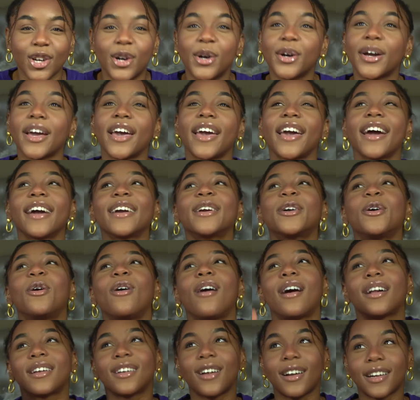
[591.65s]
Okay, I can go
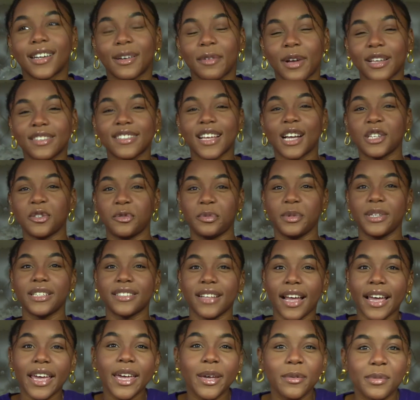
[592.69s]
on and on about Sag
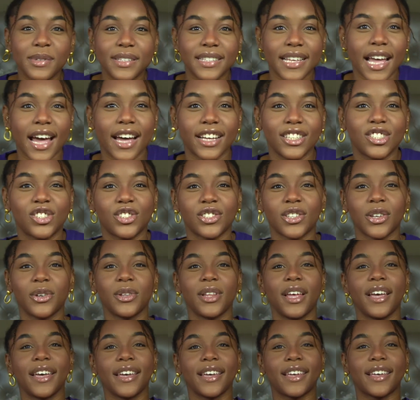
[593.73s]
because I am a Sag, so
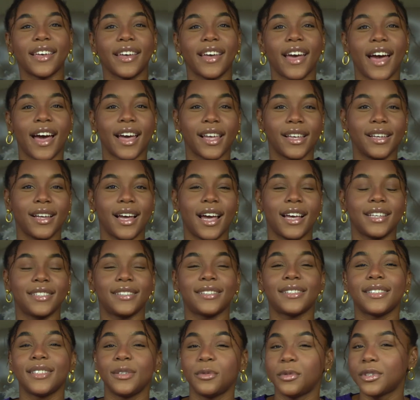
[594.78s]
like I
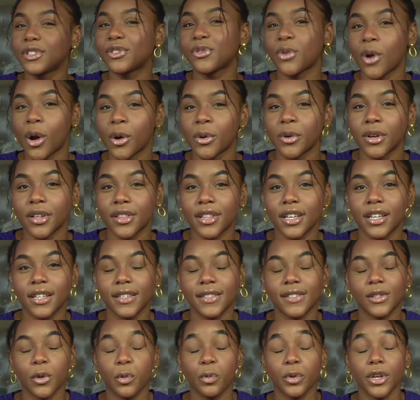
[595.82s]
see what's wrong with
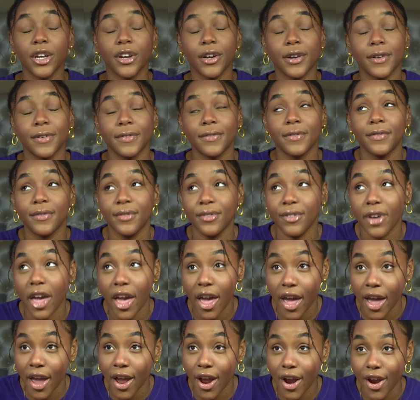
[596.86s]
us. We are
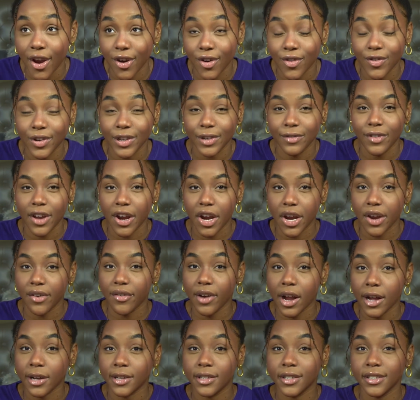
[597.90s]
very, very
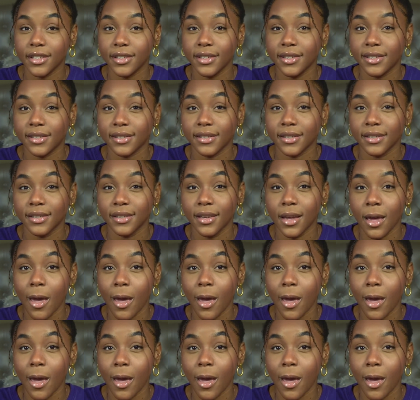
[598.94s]
reckless.